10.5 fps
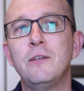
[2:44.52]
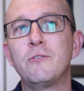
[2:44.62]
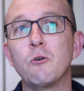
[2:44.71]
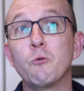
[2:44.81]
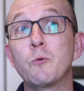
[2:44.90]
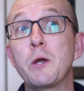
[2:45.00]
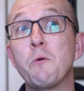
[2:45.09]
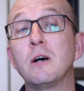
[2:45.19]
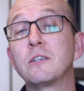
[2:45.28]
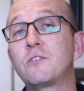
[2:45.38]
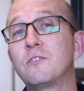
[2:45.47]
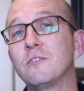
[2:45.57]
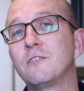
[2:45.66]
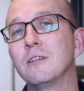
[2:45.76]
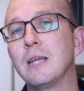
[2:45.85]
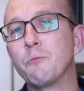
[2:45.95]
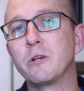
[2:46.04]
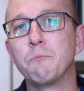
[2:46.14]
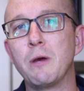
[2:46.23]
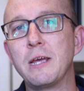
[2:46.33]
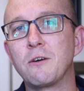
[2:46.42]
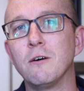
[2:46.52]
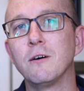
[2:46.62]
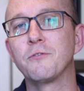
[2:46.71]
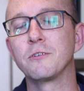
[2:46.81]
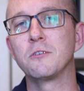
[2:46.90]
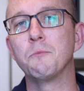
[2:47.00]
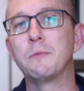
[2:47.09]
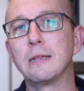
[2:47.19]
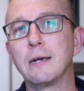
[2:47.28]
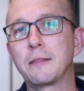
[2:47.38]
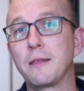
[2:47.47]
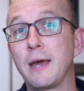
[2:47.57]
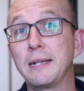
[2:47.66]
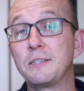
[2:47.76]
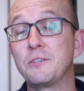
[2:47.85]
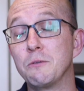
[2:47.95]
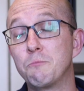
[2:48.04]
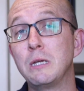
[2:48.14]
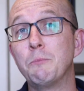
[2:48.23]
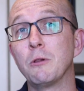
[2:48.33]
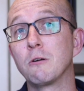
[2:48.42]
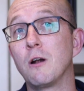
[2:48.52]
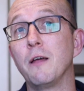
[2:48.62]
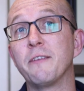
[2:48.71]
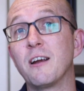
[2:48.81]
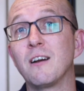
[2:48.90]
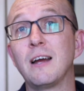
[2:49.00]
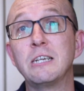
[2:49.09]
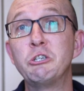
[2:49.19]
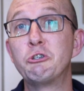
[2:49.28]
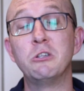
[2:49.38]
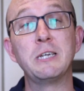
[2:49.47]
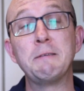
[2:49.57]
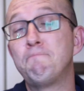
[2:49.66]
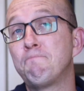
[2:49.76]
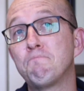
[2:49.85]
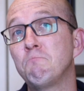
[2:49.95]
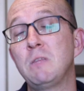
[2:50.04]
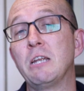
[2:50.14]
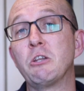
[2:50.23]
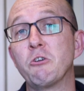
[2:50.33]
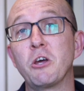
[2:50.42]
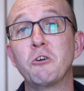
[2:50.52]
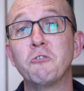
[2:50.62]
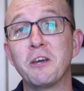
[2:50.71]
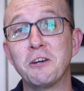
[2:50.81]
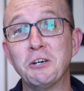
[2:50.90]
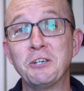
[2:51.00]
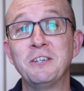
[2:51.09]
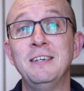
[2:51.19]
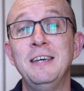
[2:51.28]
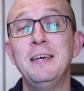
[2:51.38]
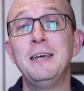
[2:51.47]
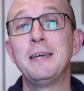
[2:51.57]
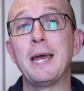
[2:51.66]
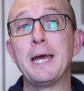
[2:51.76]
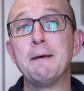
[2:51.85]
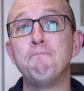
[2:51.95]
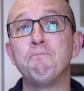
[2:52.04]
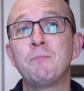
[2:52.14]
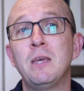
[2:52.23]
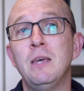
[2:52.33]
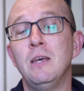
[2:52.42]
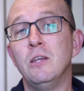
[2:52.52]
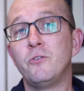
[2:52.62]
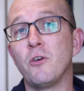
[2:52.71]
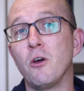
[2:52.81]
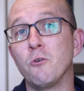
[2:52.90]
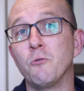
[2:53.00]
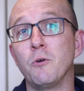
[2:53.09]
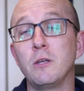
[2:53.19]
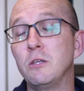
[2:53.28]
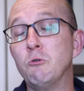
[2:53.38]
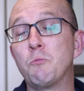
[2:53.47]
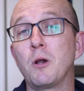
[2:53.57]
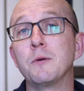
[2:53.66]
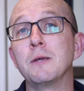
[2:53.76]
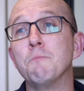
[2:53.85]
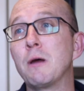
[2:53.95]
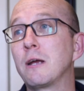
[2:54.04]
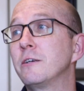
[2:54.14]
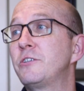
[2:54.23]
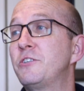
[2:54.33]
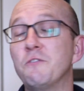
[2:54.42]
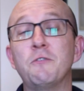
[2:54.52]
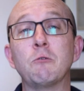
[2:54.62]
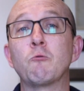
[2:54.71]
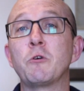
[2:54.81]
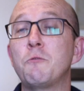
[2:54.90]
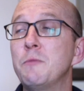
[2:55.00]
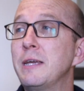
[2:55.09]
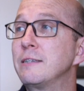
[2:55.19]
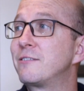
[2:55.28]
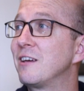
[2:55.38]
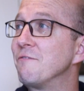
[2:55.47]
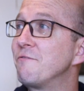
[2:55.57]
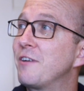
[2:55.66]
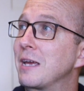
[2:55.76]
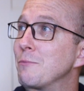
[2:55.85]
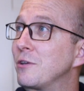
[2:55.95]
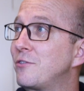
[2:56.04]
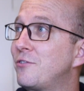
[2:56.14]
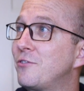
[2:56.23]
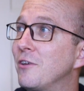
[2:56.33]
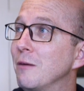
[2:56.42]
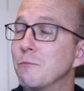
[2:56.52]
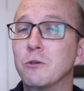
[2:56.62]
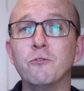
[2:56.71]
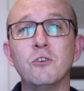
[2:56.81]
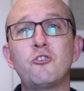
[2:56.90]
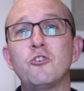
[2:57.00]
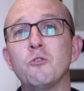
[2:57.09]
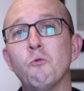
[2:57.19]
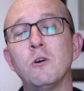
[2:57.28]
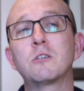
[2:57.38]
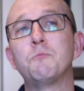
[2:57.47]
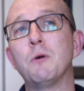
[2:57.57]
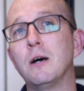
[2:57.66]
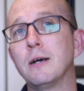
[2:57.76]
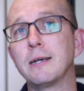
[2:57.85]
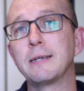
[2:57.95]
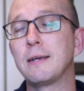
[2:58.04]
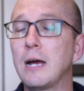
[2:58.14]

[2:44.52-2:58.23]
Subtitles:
So when we watch Celebrity Bake Off or something like that, and people are on there, I usually don't know who they are. So you'd probably be embarrassed if you were with me and some famous musician walked by.